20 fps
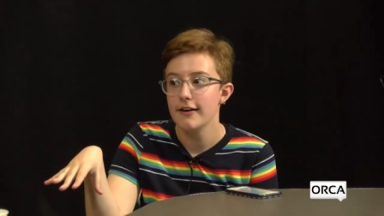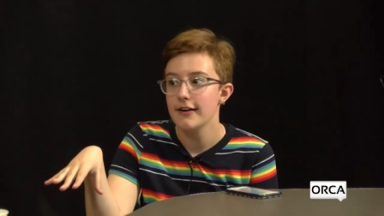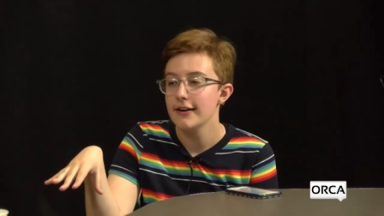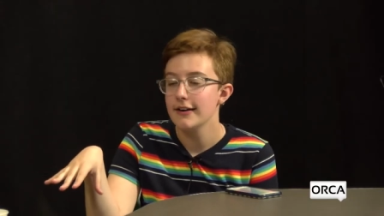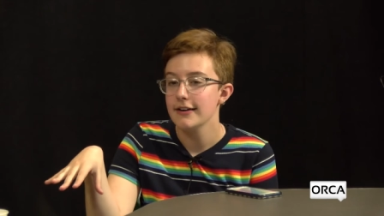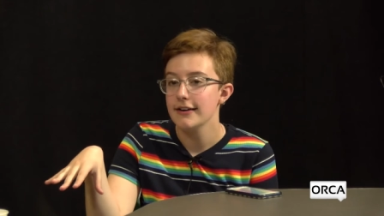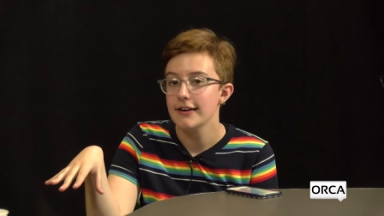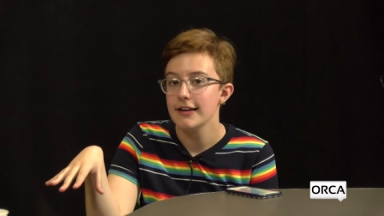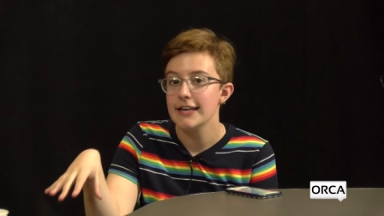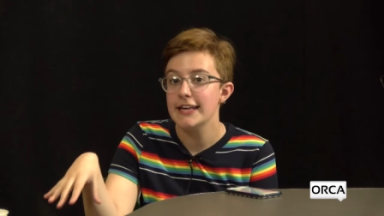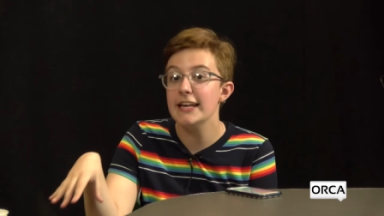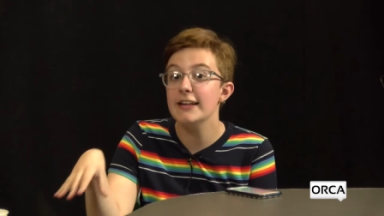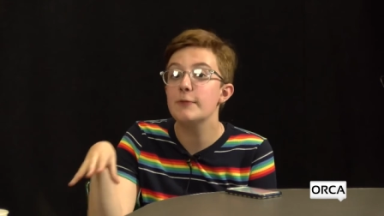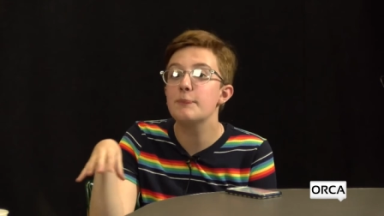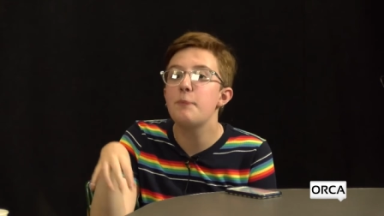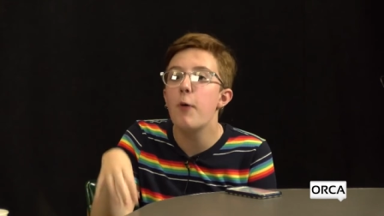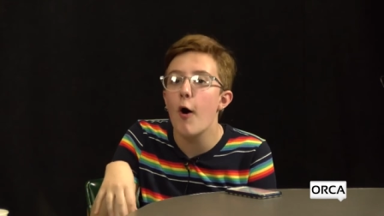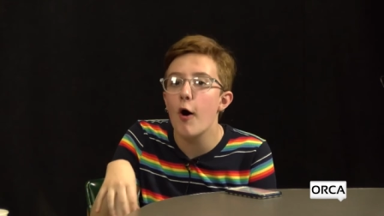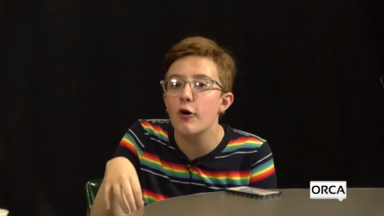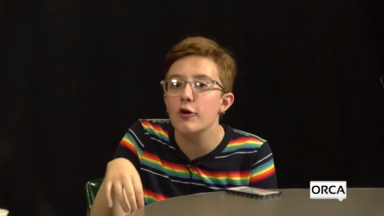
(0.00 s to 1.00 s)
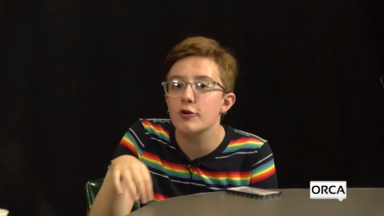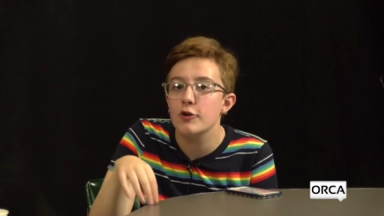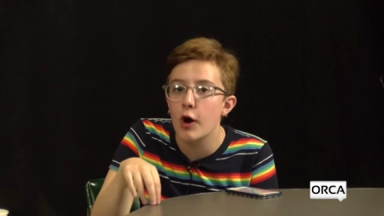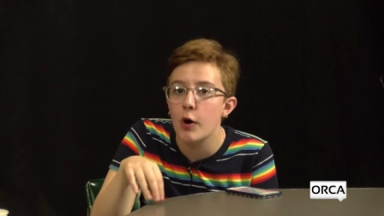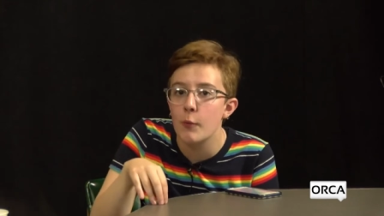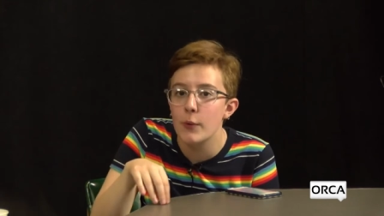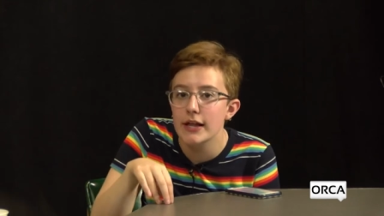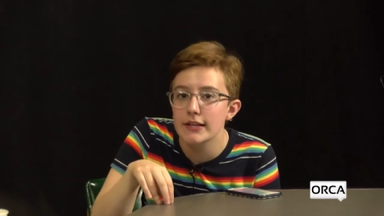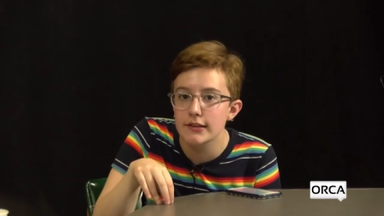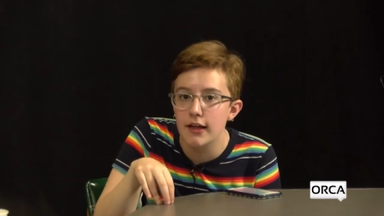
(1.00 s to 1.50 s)
He's part
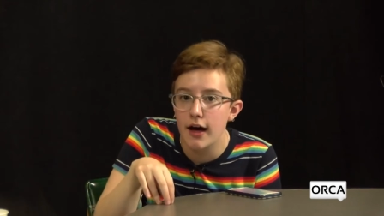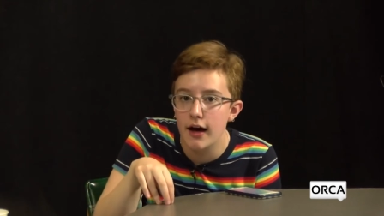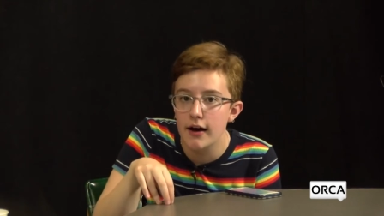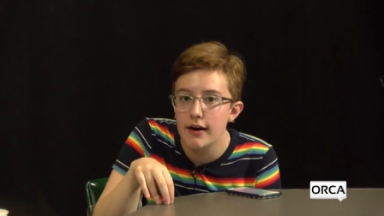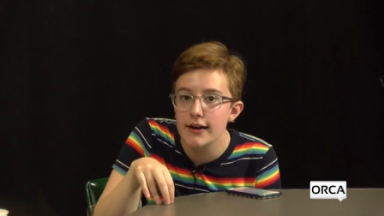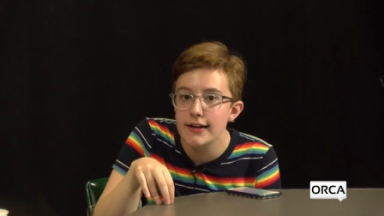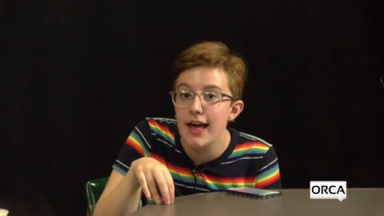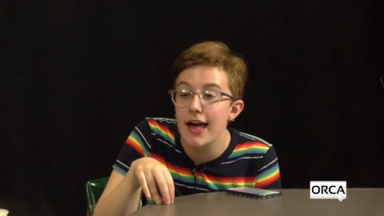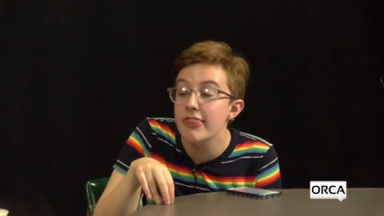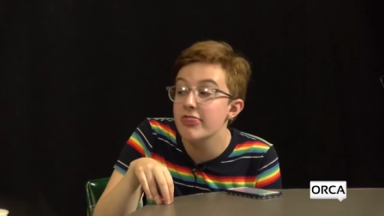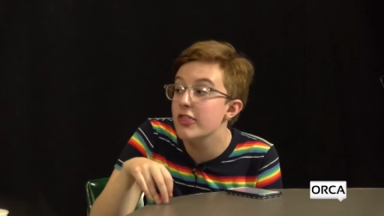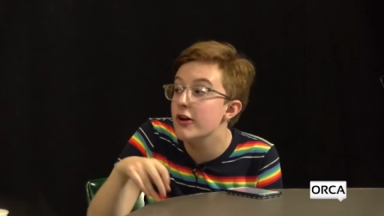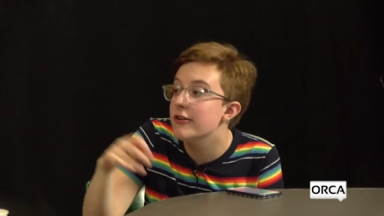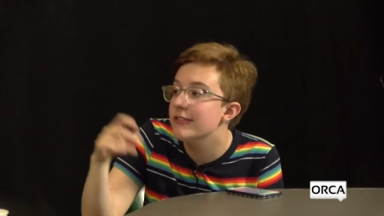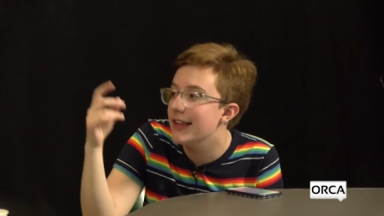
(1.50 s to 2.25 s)
gorilla, the and there's